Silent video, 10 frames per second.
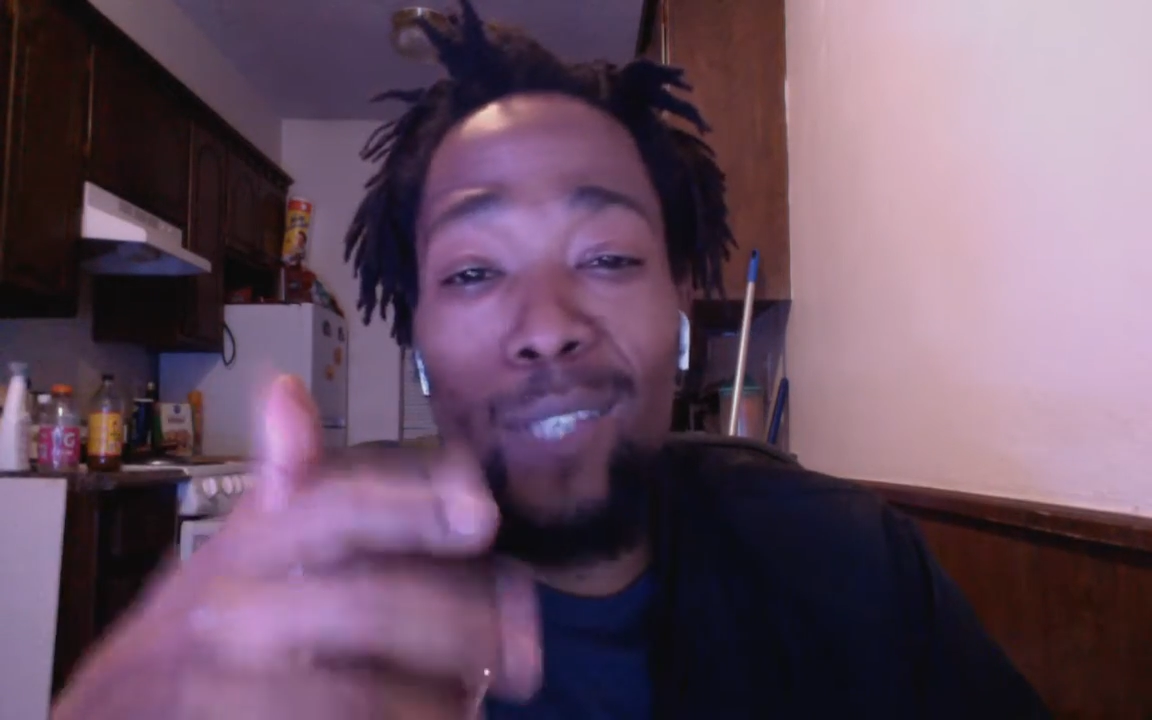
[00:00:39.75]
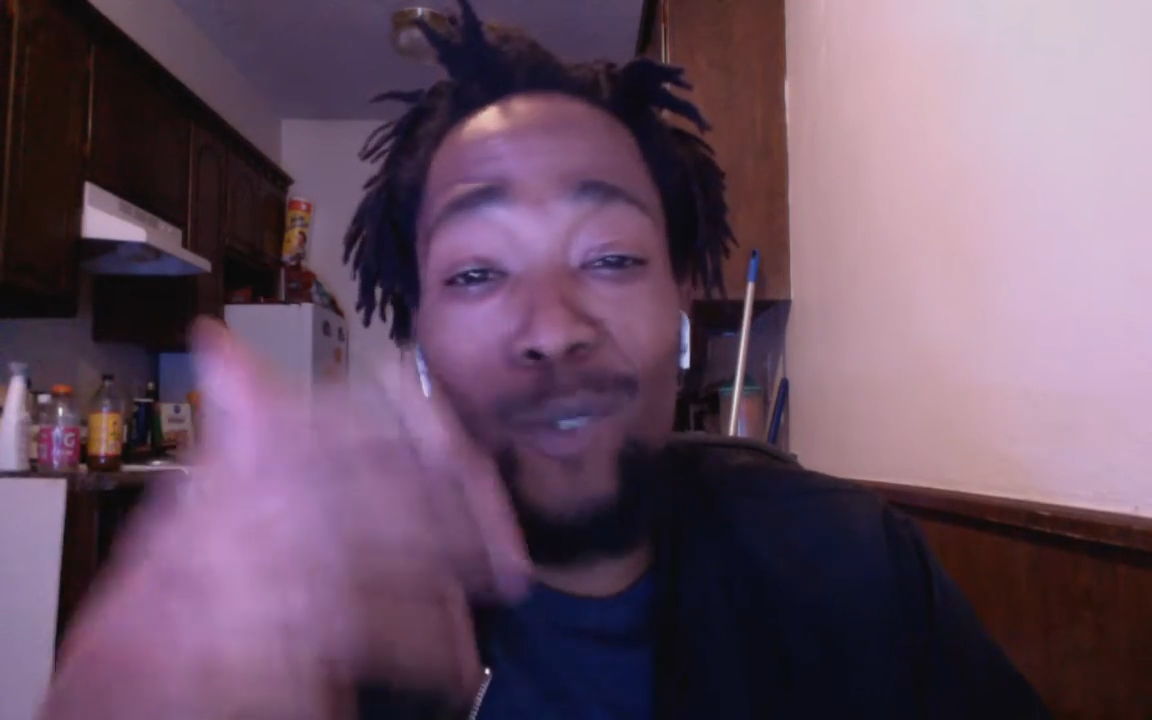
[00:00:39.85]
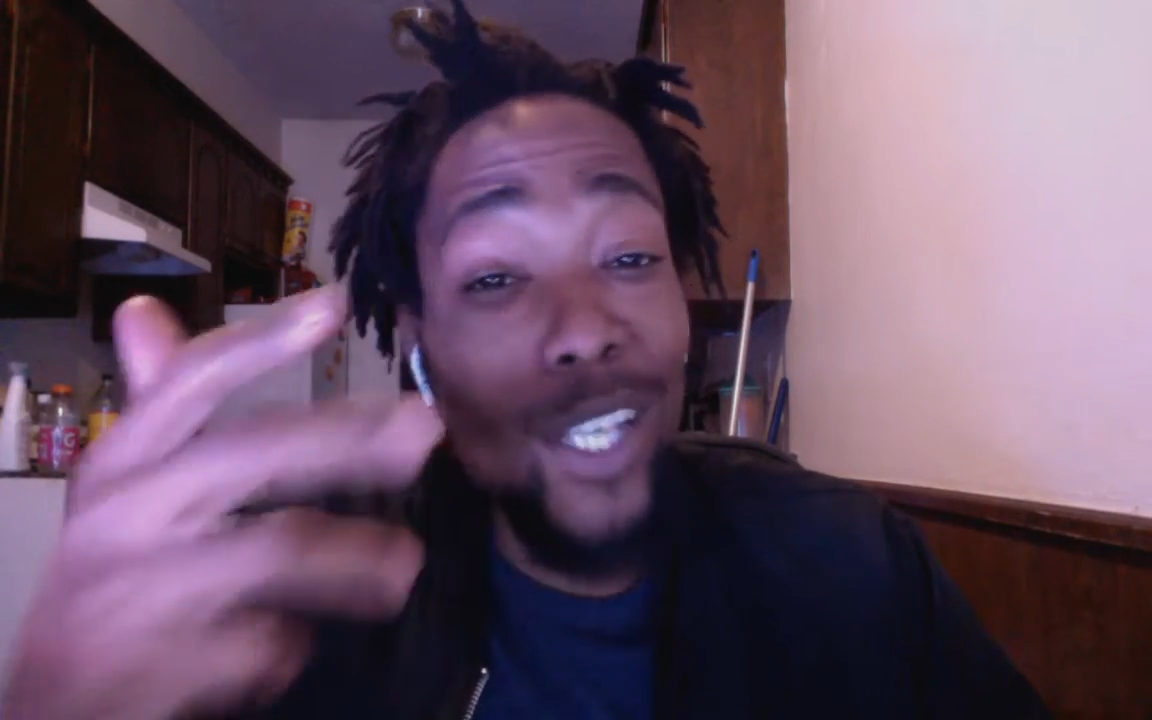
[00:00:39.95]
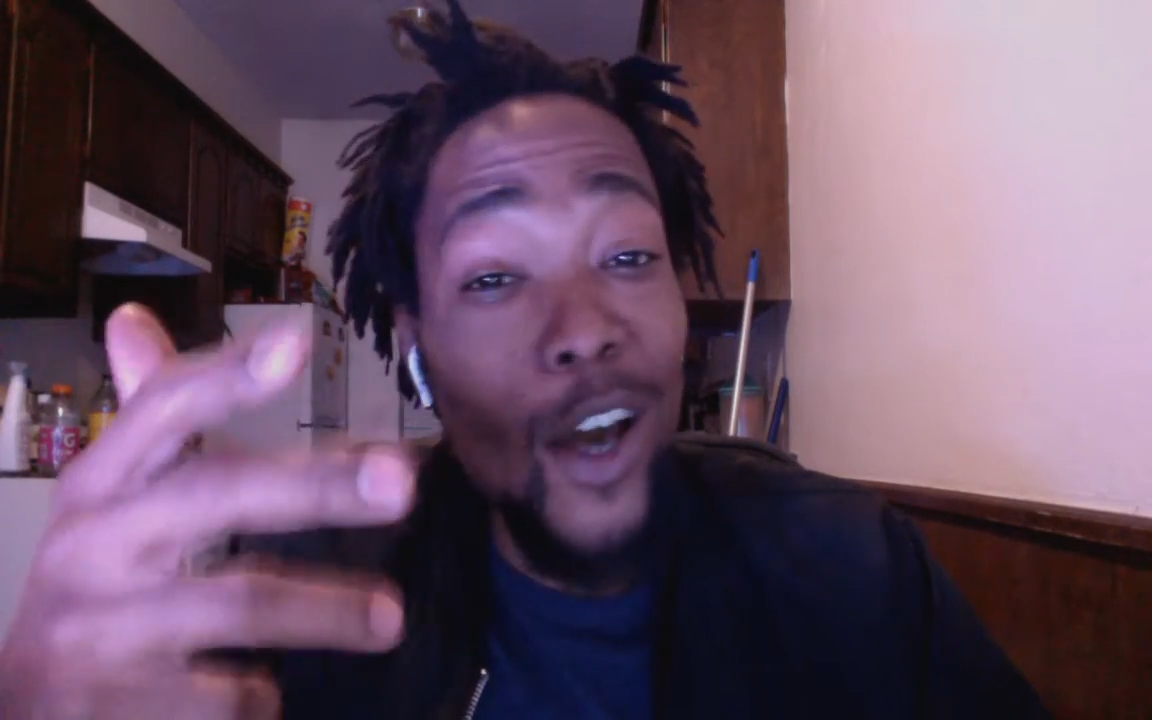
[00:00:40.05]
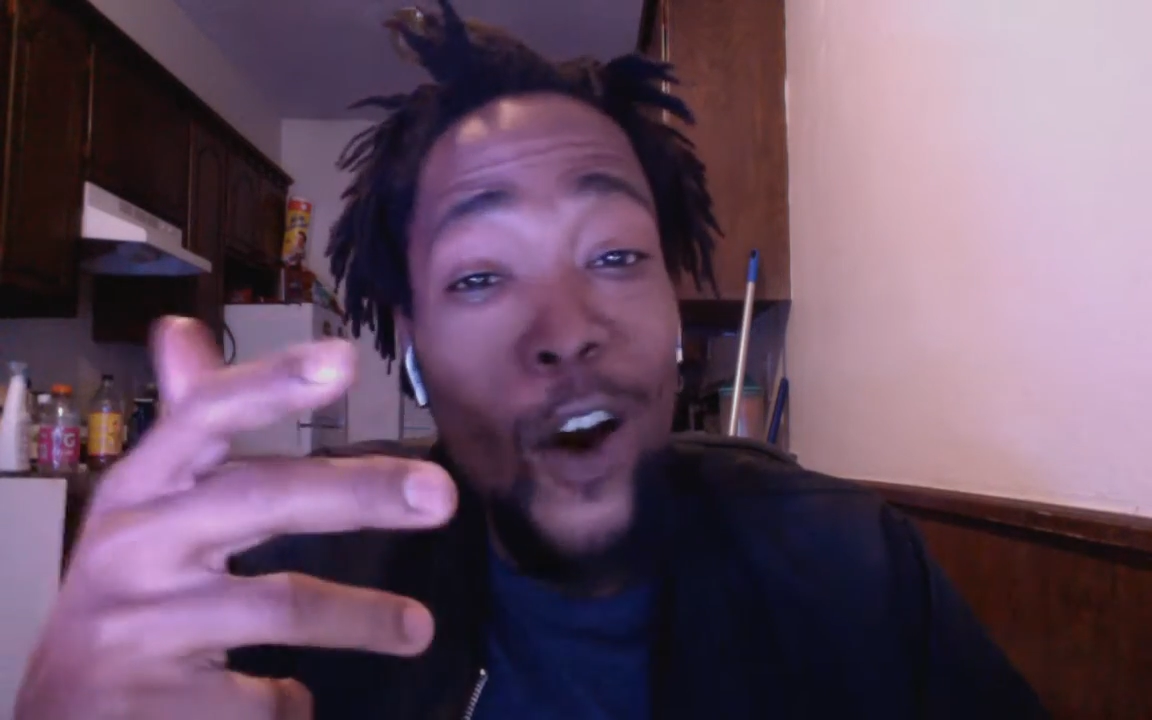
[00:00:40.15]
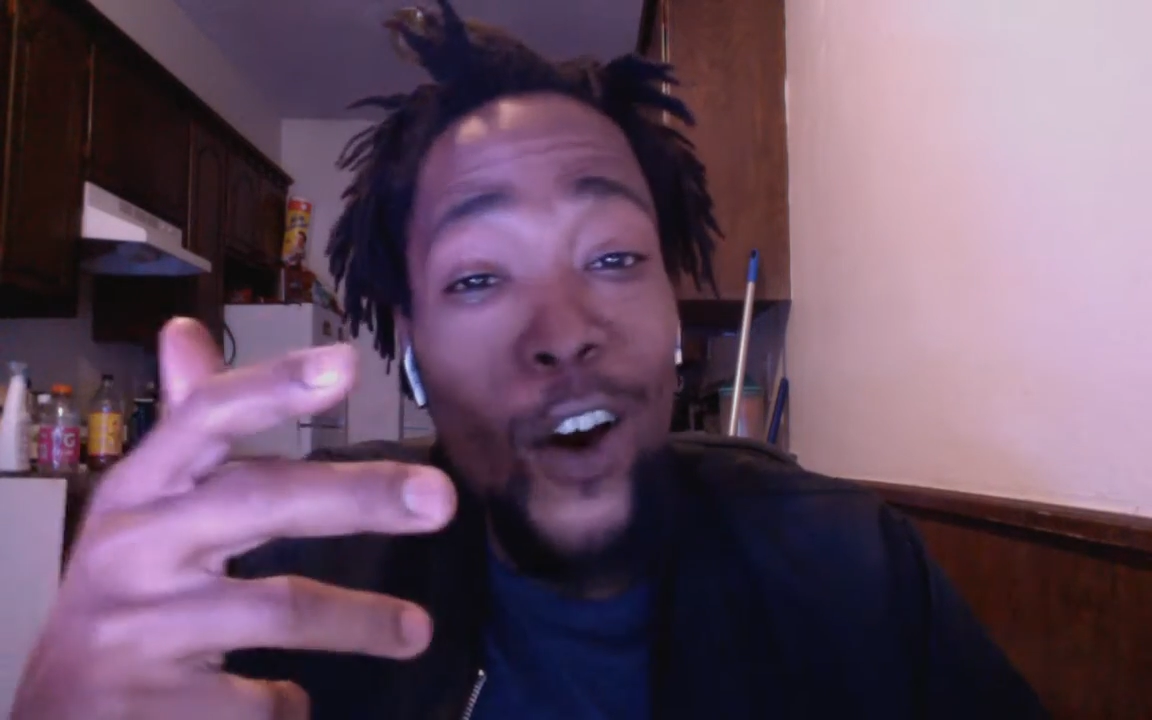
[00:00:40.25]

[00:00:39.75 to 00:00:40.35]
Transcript: for y'all.